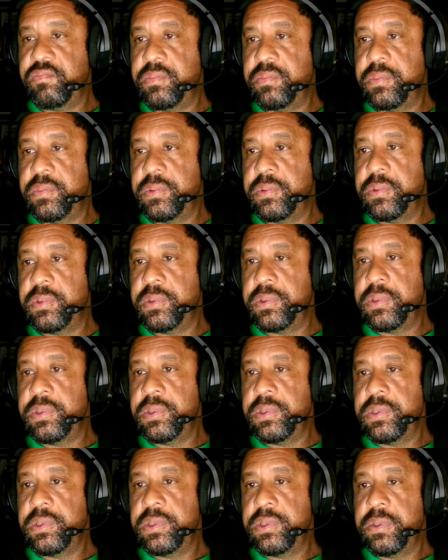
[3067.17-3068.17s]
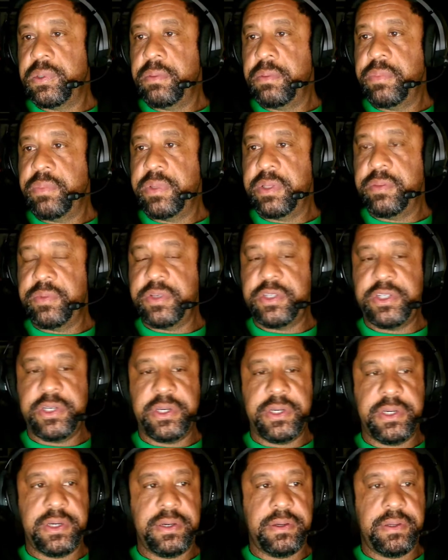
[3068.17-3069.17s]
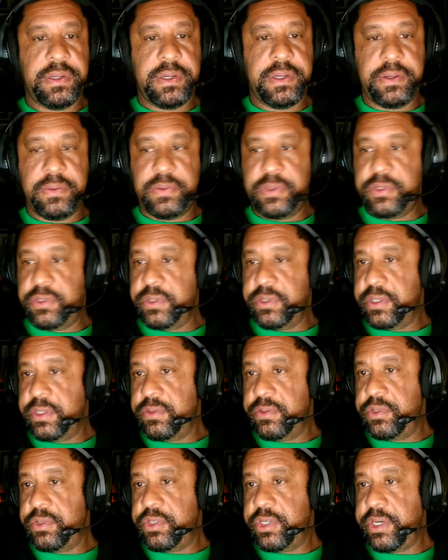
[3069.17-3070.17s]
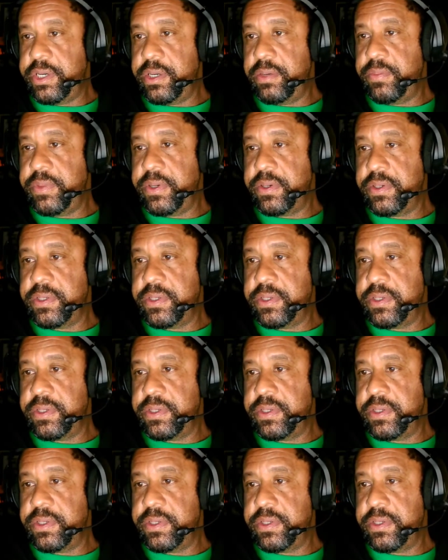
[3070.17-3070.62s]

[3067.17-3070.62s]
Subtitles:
So let me check out what you guys are chatting about, because I didn't really check.